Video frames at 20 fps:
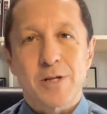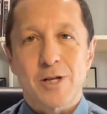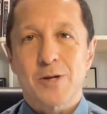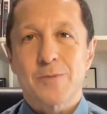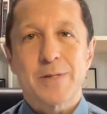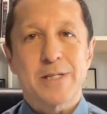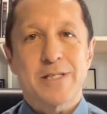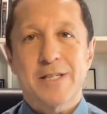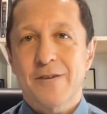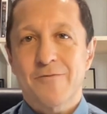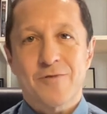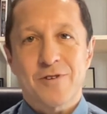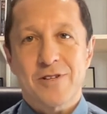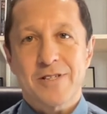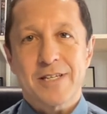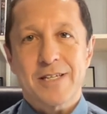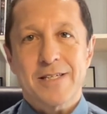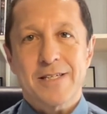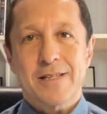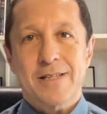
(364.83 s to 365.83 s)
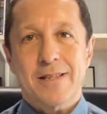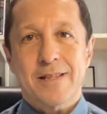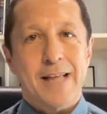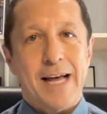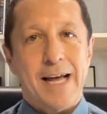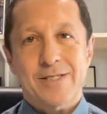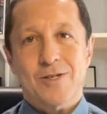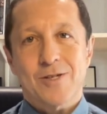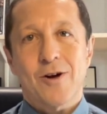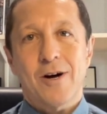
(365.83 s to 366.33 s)
them a little bit differently.
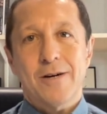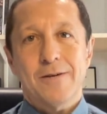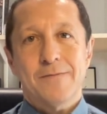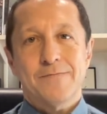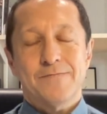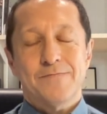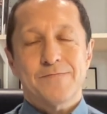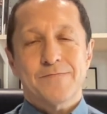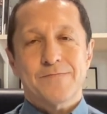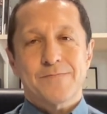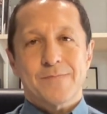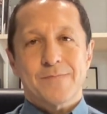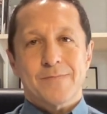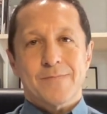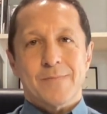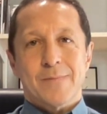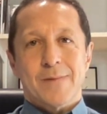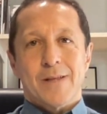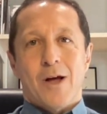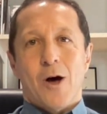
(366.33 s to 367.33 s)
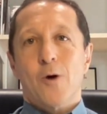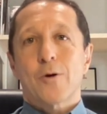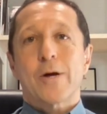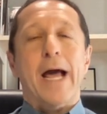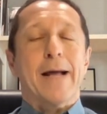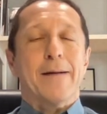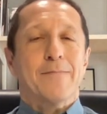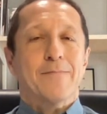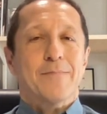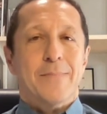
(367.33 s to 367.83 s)
That's all.
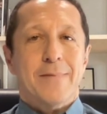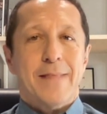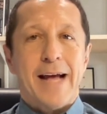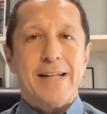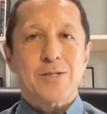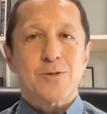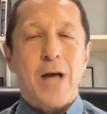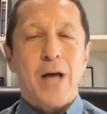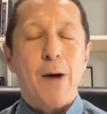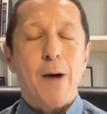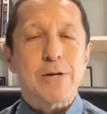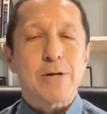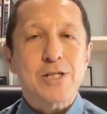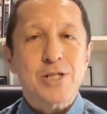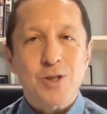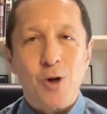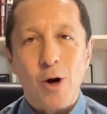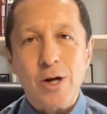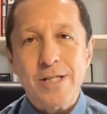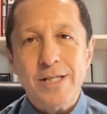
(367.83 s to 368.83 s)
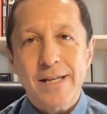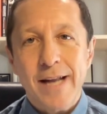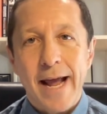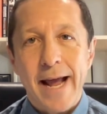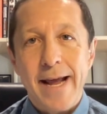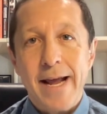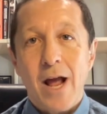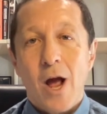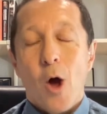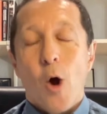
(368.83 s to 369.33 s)
Okay, that's how we start
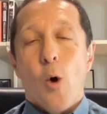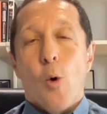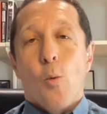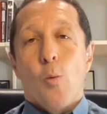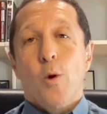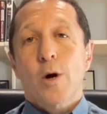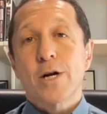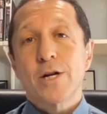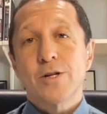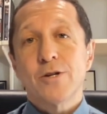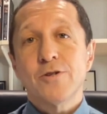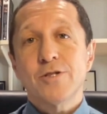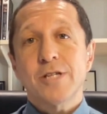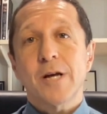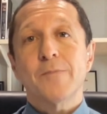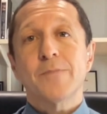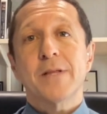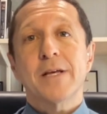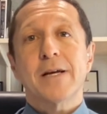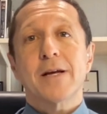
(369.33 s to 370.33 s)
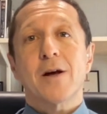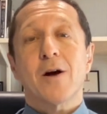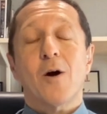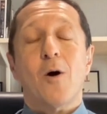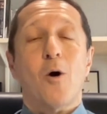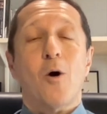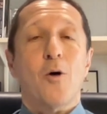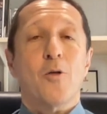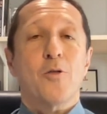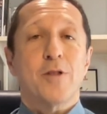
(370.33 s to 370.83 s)
today. We're going to do something
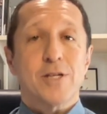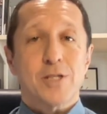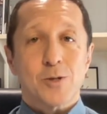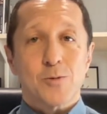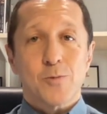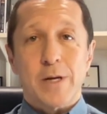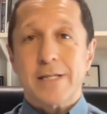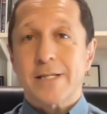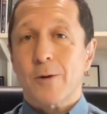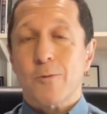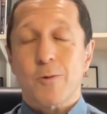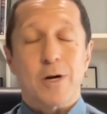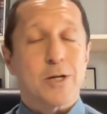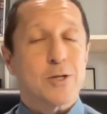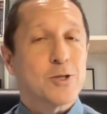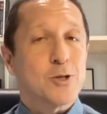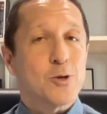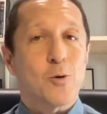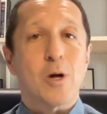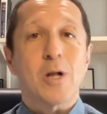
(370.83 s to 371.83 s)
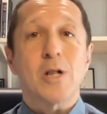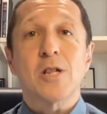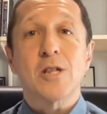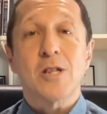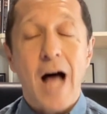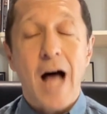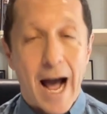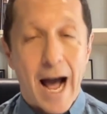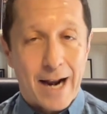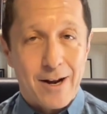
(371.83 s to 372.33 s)
this week that we're going to do a
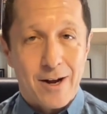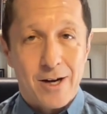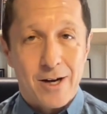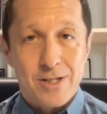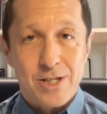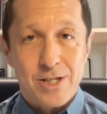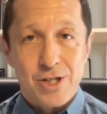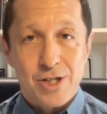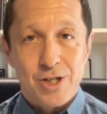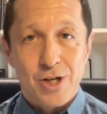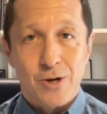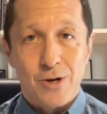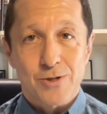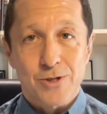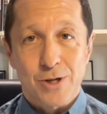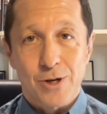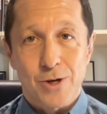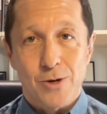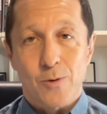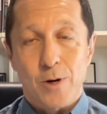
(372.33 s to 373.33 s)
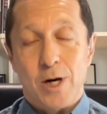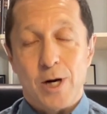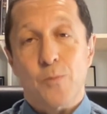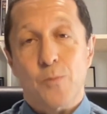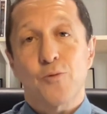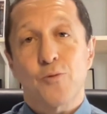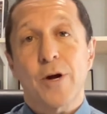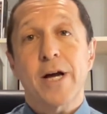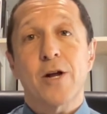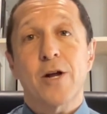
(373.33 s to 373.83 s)
lot on this show, too. We're going
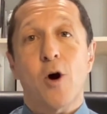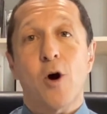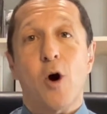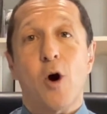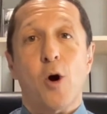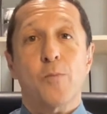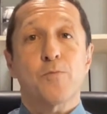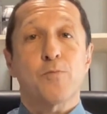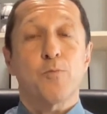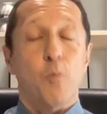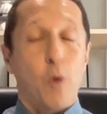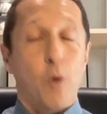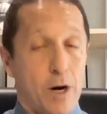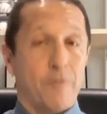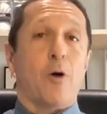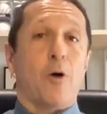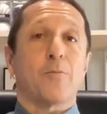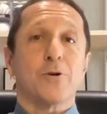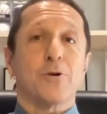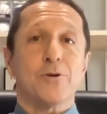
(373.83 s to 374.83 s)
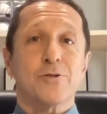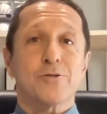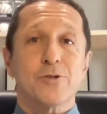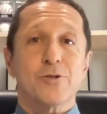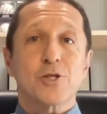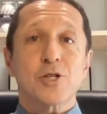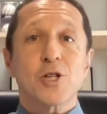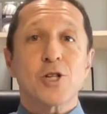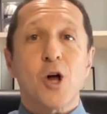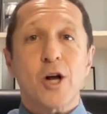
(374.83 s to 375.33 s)
to bring in one of our
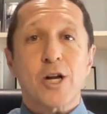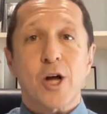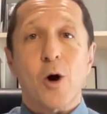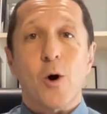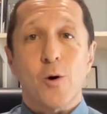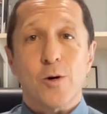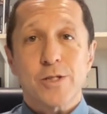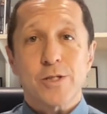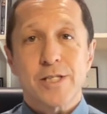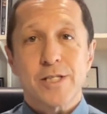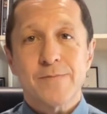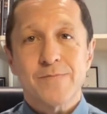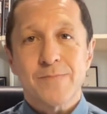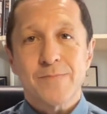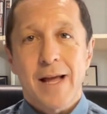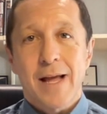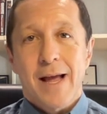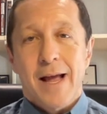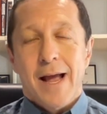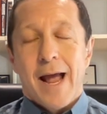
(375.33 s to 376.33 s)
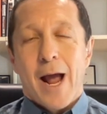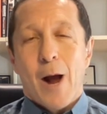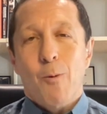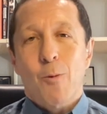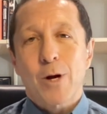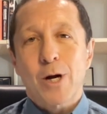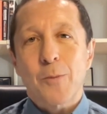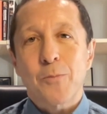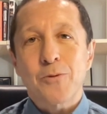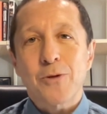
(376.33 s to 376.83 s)
producers, Claudia Olson,
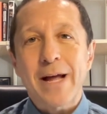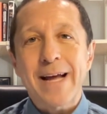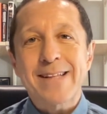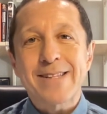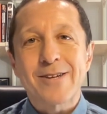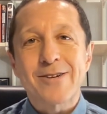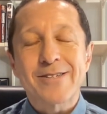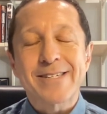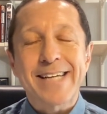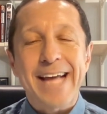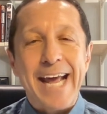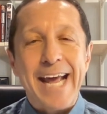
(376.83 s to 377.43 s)
and we're going to play a little